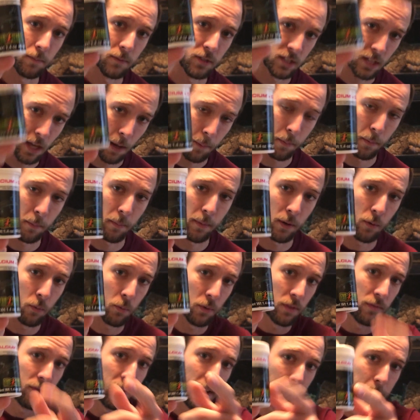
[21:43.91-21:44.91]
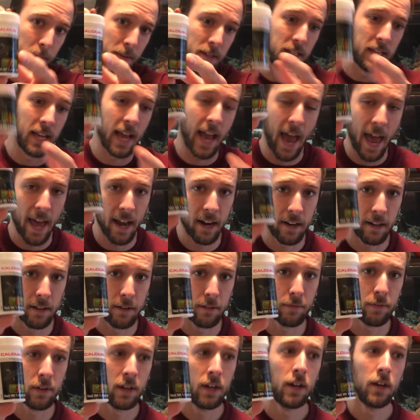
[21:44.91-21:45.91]
supplement with vitamin D
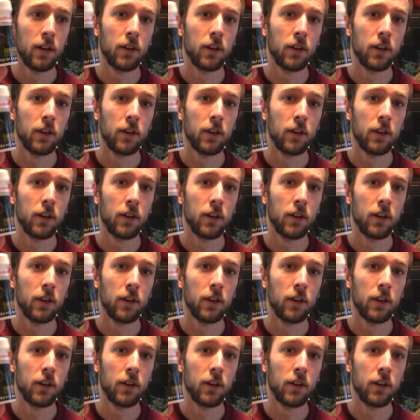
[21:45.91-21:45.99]
additive,